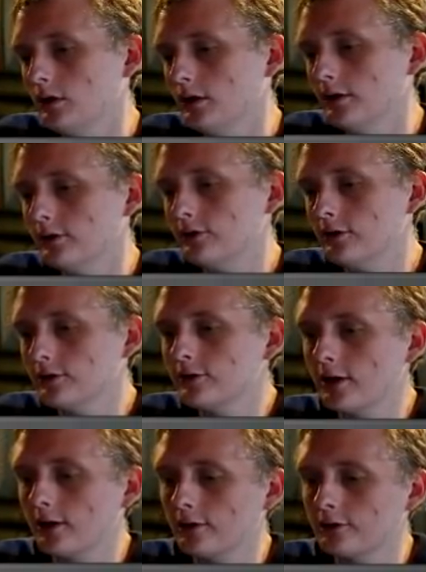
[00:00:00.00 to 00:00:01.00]
Yeah, let's start
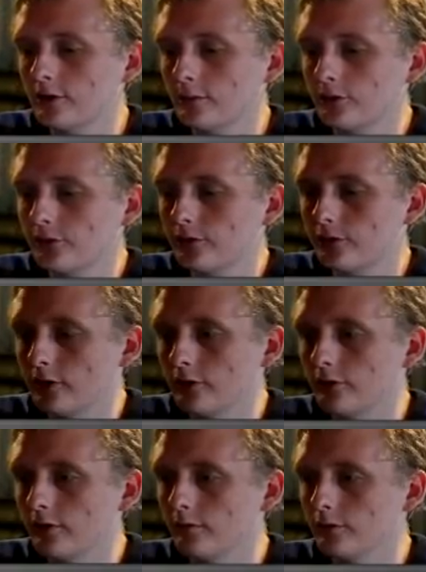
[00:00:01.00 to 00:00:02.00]
setting
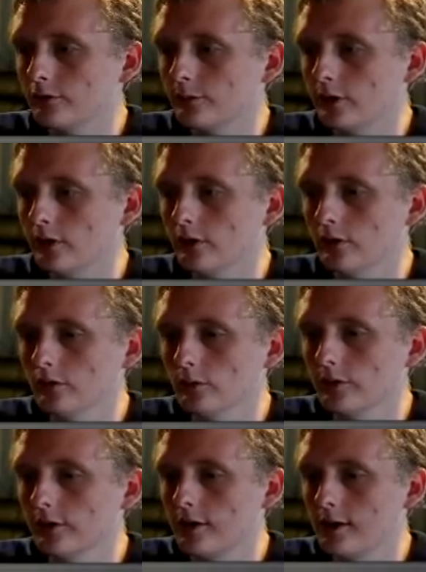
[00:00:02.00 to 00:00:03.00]
ourselves up for some carryover.
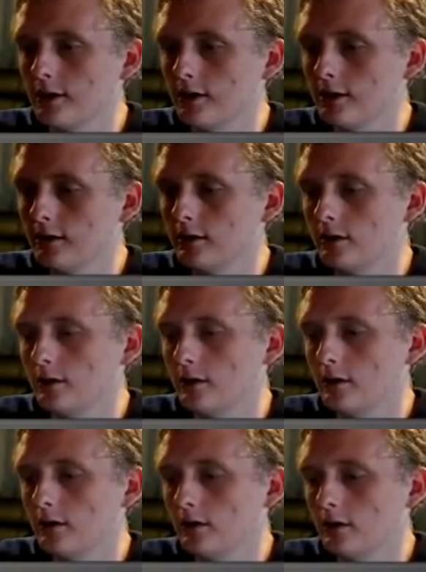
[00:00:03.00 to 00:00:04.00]
We're going to eat
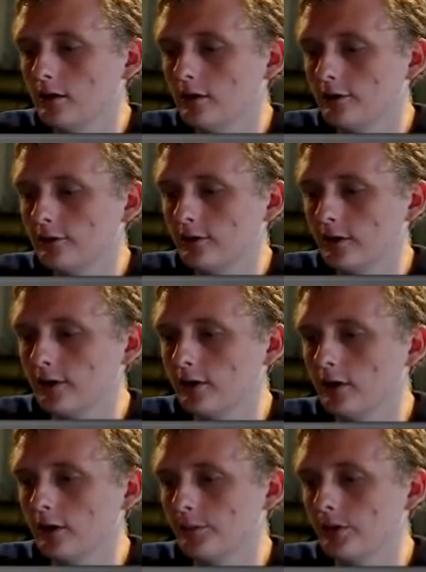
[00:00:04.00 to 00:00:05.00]
a Selena
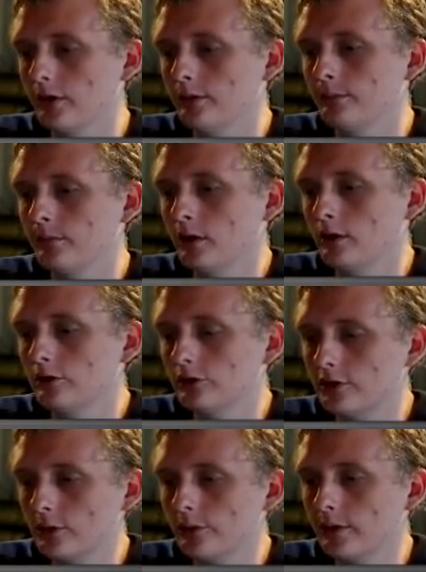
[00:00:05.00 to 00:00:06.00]
Harpy.
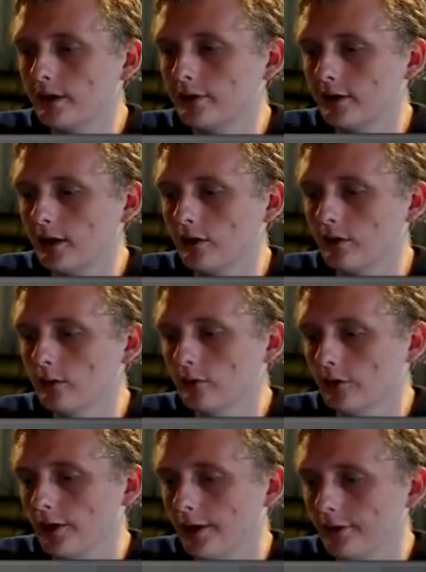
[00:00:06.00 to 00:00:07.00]
Just that way we get the
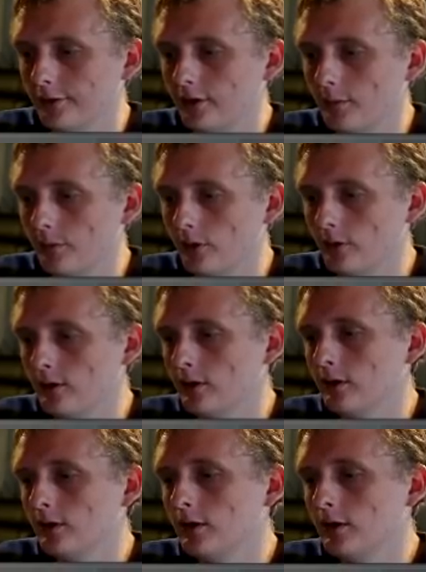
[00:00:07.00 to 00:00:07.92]
carryover and the tempo.